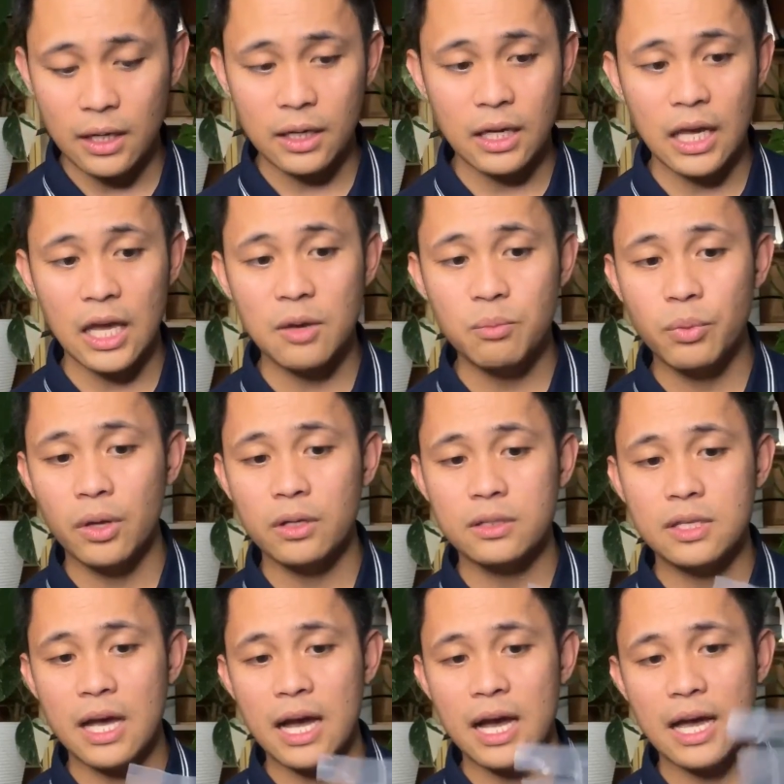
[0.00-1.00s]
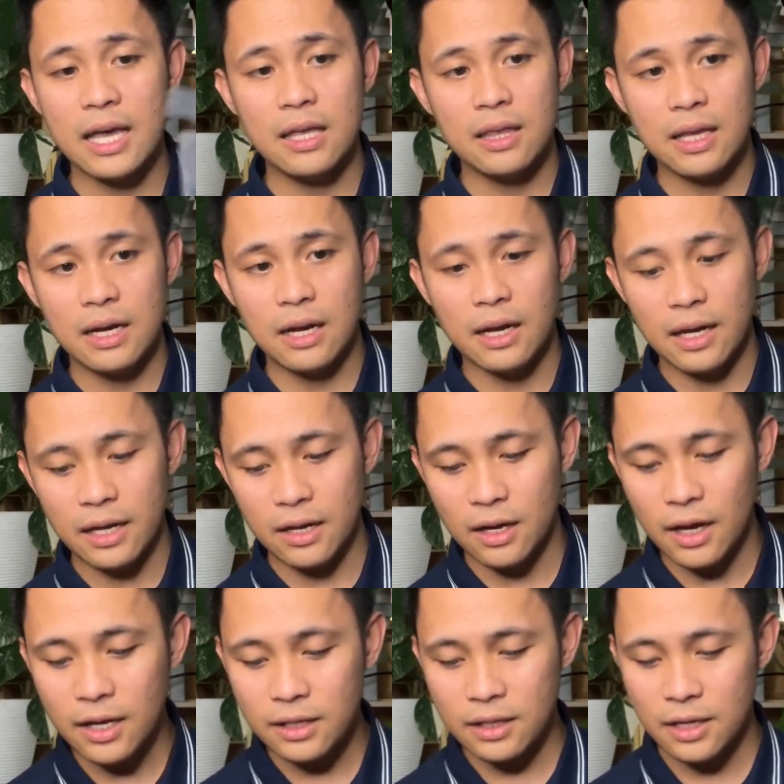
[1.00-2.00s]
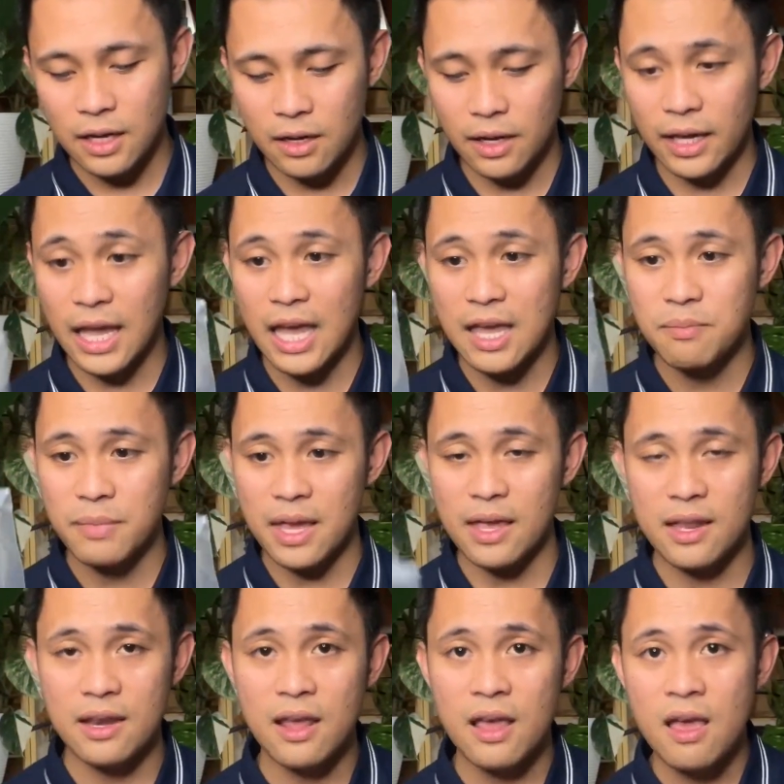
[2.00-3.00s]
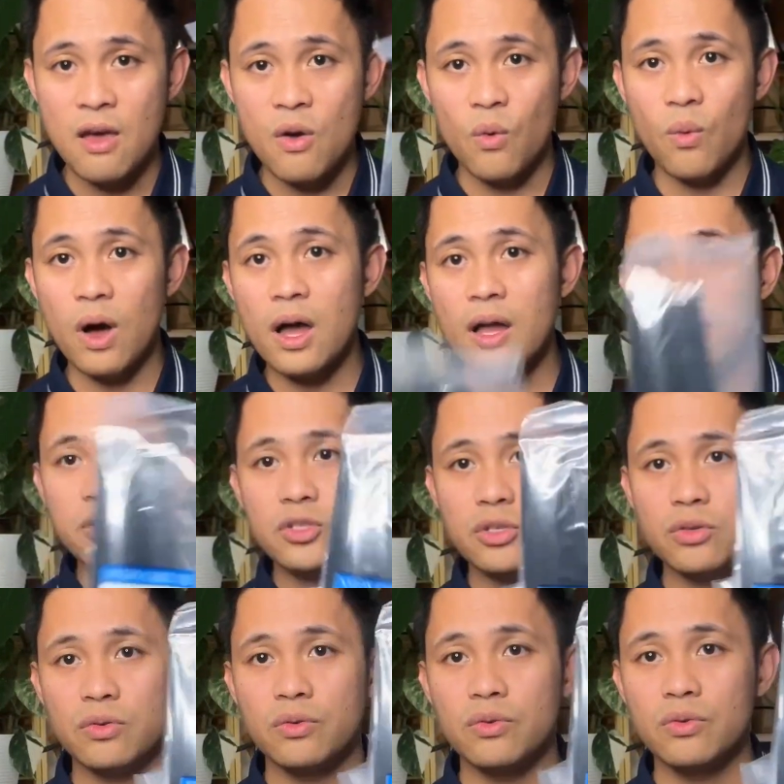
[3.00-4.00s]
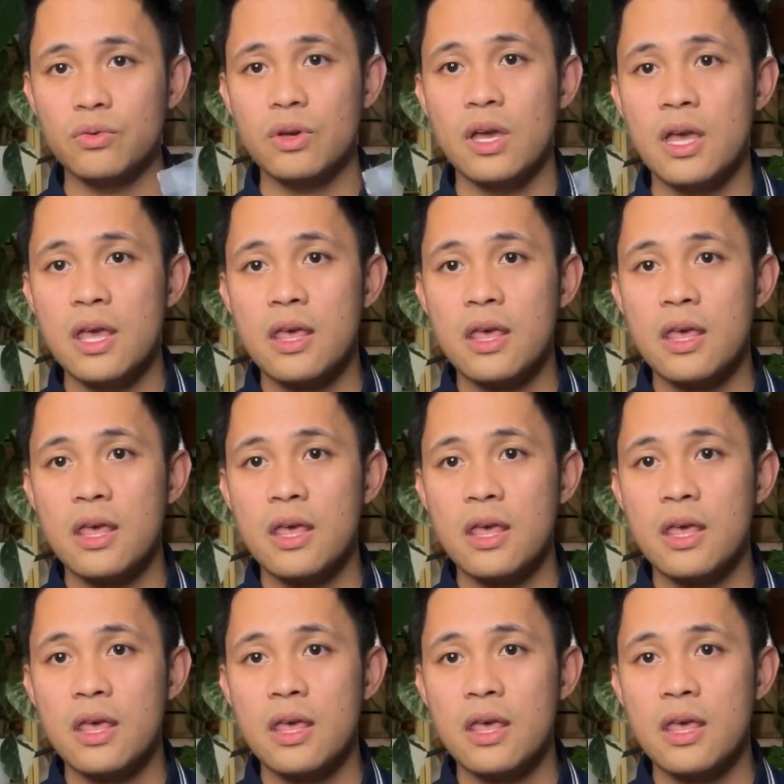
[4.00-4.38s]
cable tie that I got came in 1, 2,